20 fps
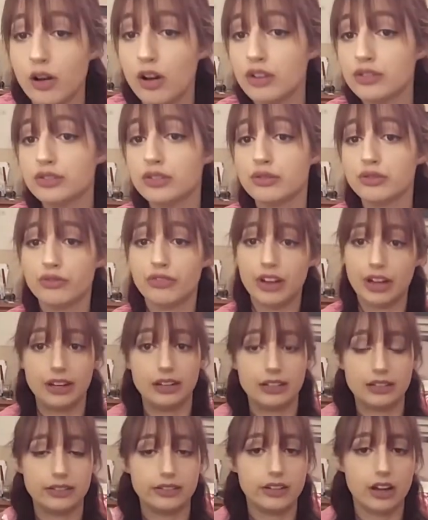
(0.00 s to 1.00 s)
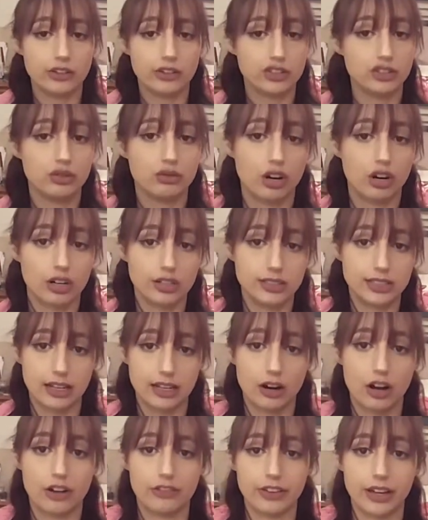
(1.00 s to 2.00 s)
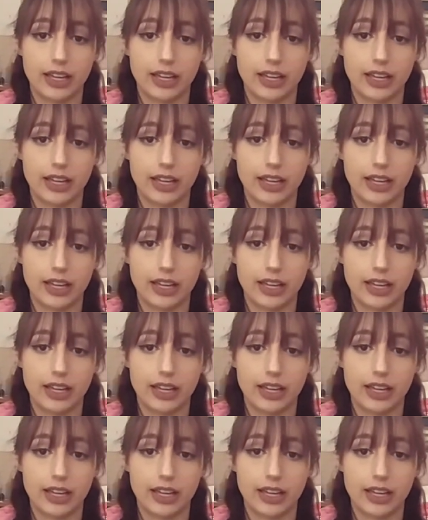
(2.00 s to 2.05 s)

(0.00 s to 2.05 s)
Also to find it not too hard to get off.